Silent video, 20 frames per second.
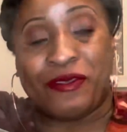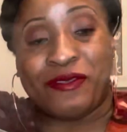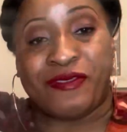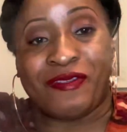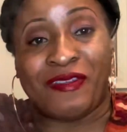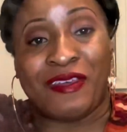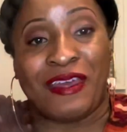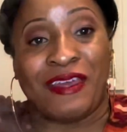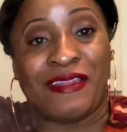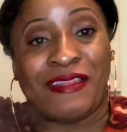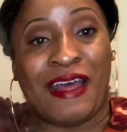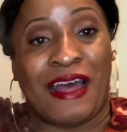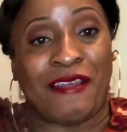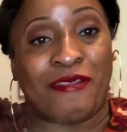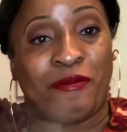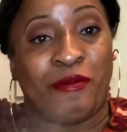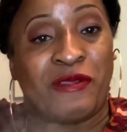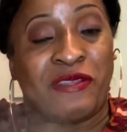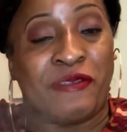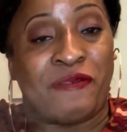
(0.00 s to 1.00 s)
See,
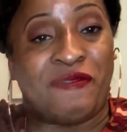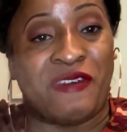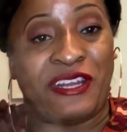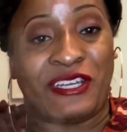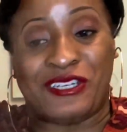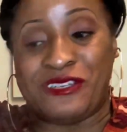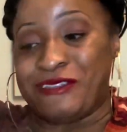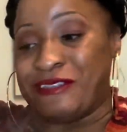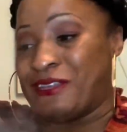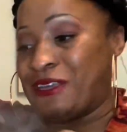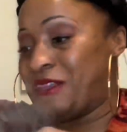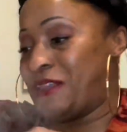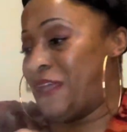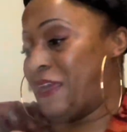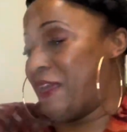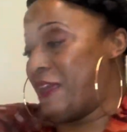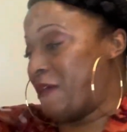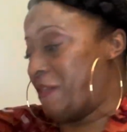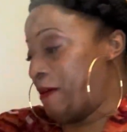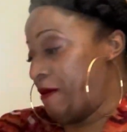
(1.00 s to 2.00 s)
that's what the veggies look
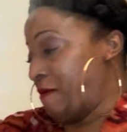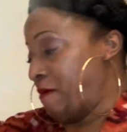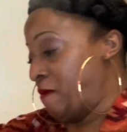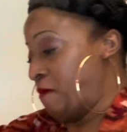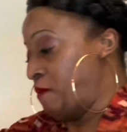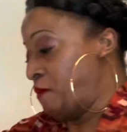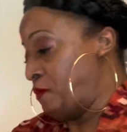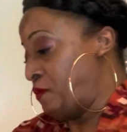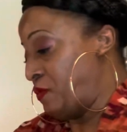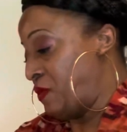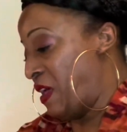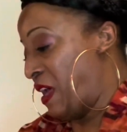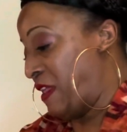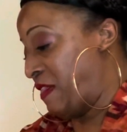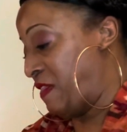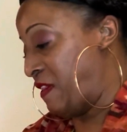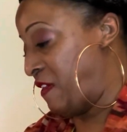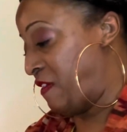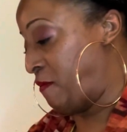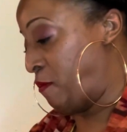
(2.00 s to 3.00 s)
like at
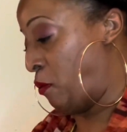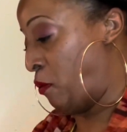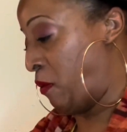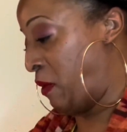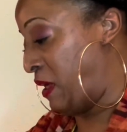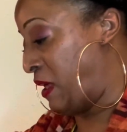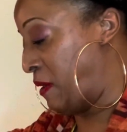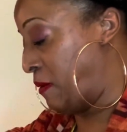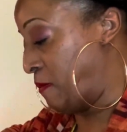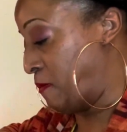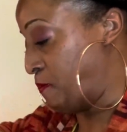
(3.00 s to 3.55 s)
this point.